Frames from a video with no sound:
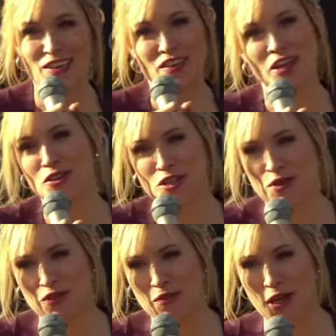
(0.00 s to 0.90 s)
thank you so
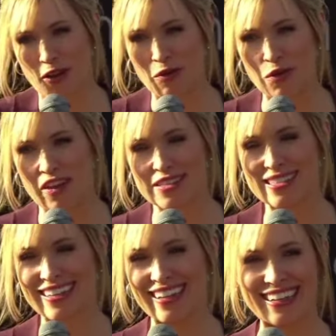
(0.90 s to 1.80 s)
much for bearing with
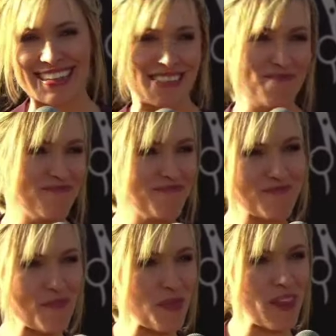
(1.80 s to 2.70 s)
us. Um,
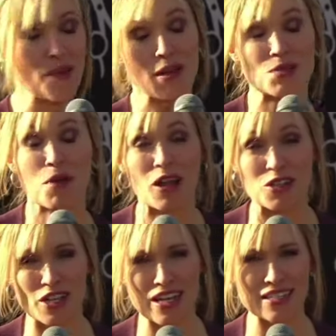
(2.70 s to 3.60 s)
I must
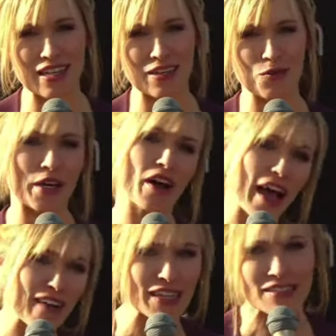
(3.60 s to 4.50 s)
apologize. Uh, we are
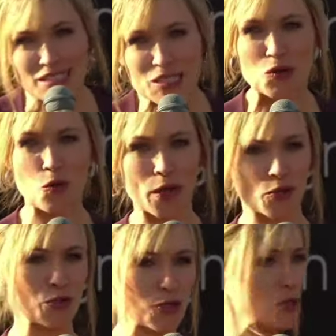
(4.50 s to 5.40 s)
having one
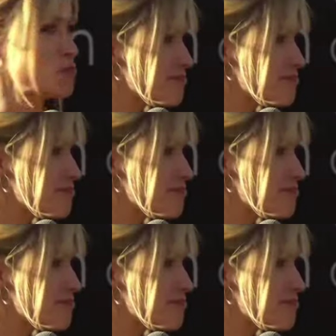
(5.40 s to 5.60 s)
or two